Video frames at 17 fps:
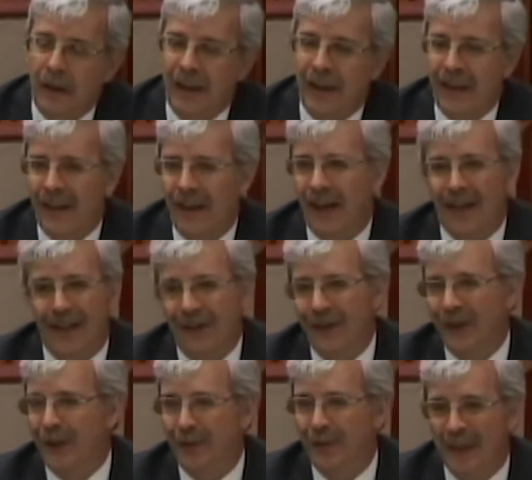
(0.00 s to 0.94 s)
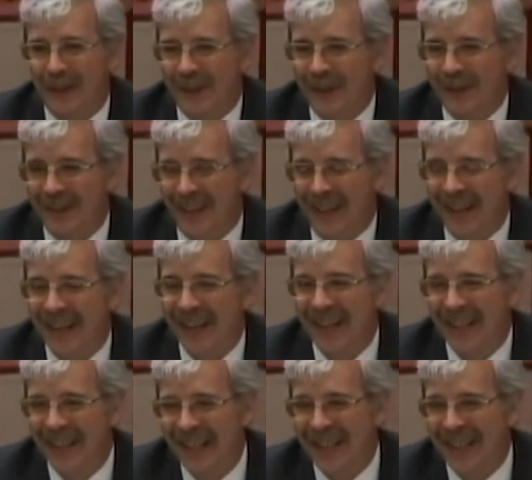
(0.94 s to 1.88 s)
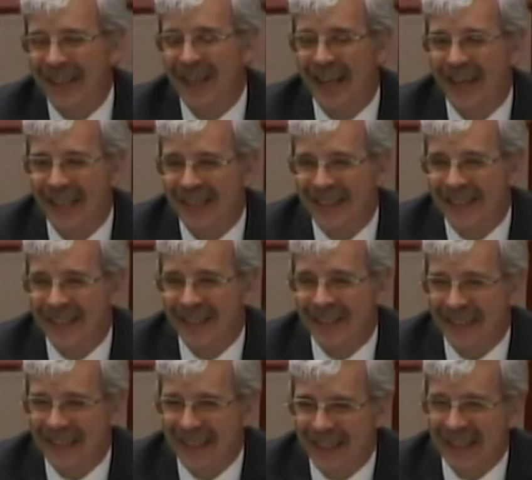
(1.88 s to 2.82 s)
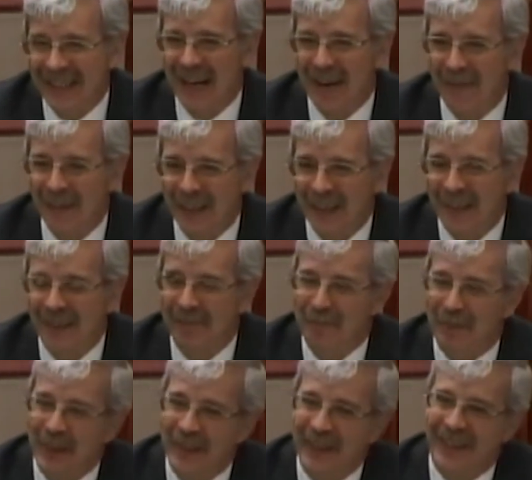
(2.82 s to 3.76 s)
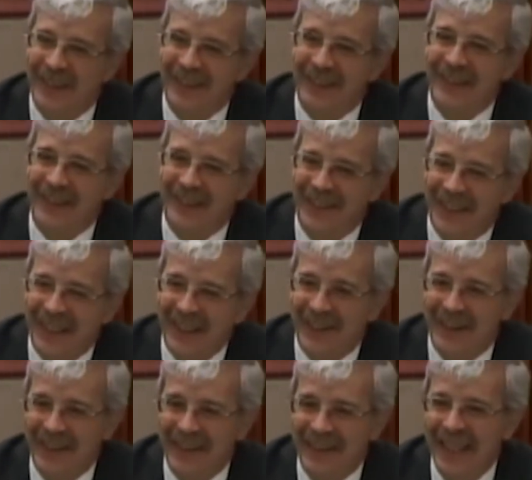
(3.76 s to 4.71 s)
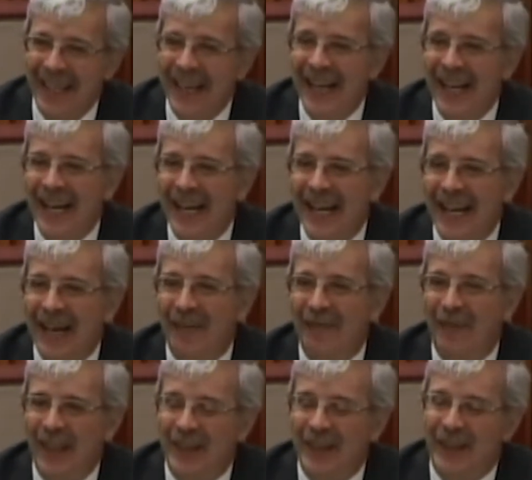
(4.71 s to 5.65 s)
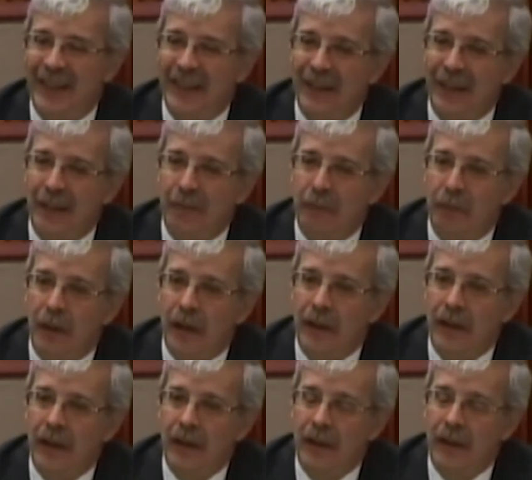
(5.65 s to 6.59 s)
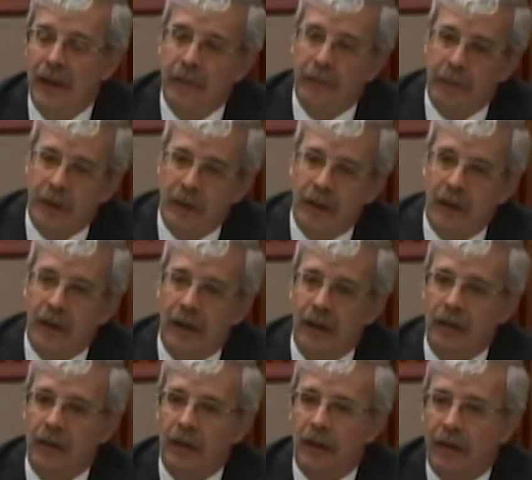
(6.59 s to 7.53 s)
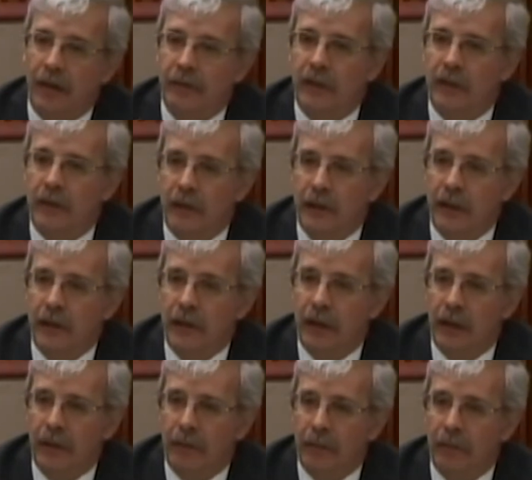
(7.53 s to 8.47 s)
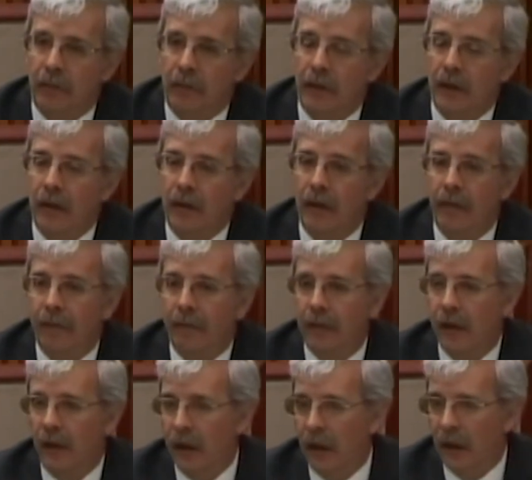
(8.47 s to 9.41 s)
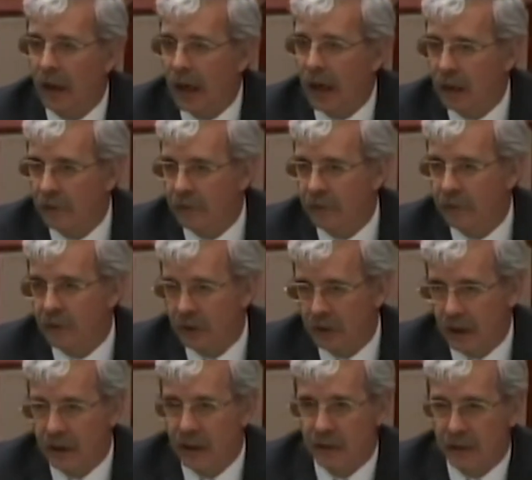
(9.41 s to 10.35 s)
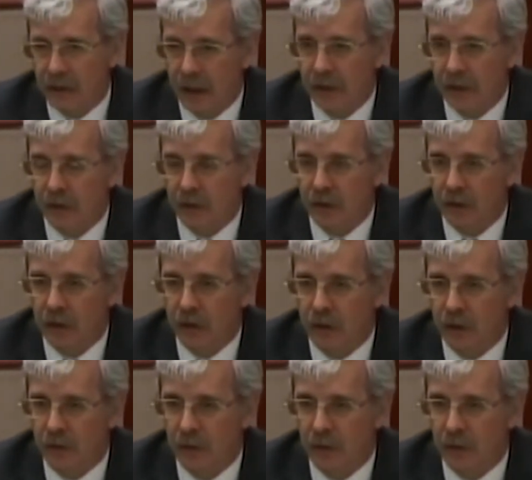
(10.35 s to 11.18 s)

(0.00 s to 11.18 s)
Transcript: And I don't expect you to engage in an economic empirical discussion at a budget hearing, but there are obviously a lot of studies on this issue.